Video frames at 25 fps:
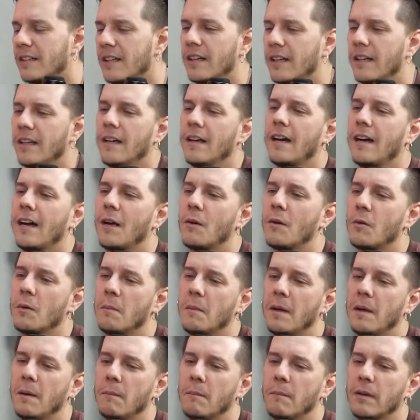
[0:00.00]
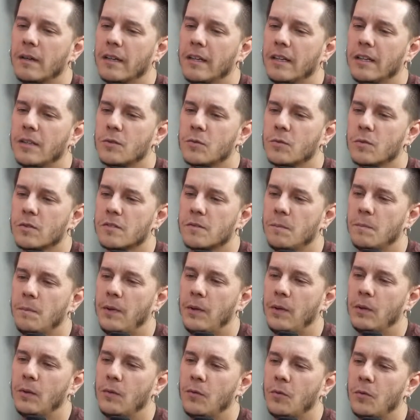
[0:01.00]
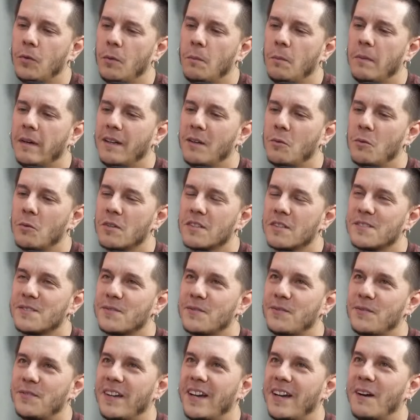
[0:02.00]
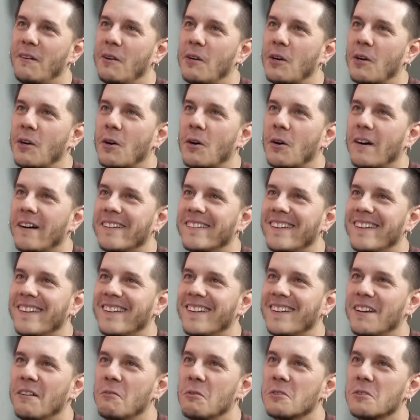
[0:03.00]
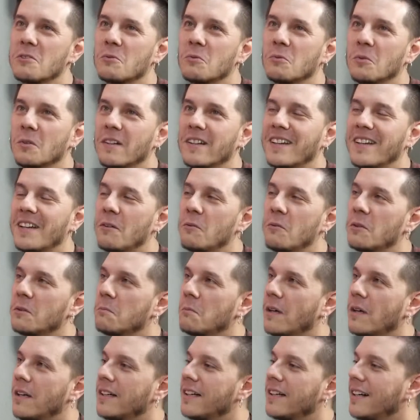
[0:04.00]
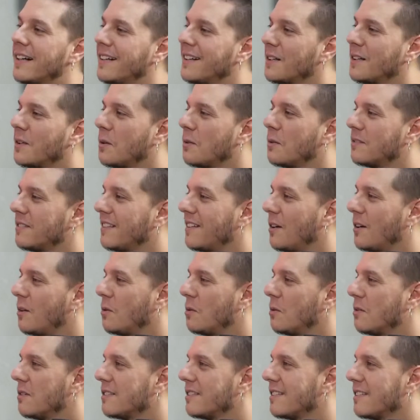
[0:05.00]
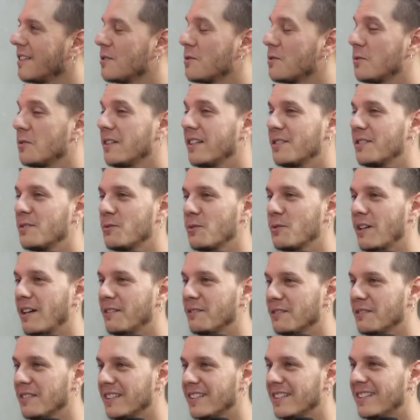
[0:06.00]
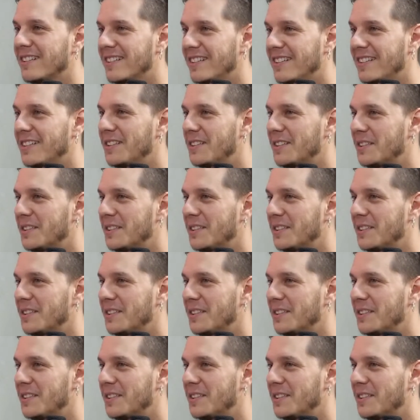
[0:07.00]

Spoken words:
I remember it was beautiful, but it was very hot, and I was working with my uncle who was a truck driver, and